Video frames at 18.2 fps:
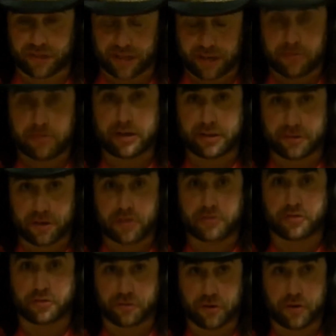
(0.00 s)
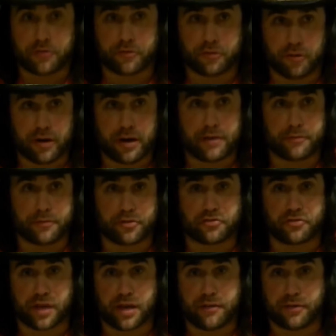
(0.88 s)
He really does deserve credit for
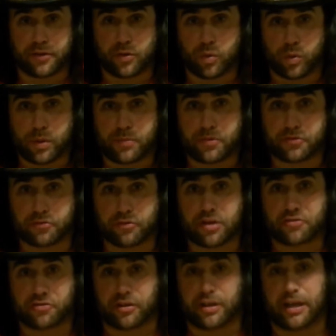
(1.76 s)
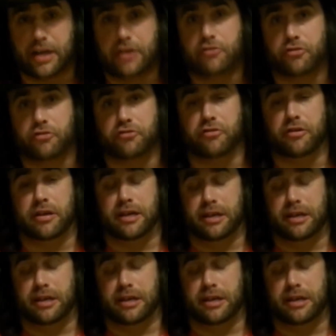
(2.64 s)
saving the women's wrestling industry.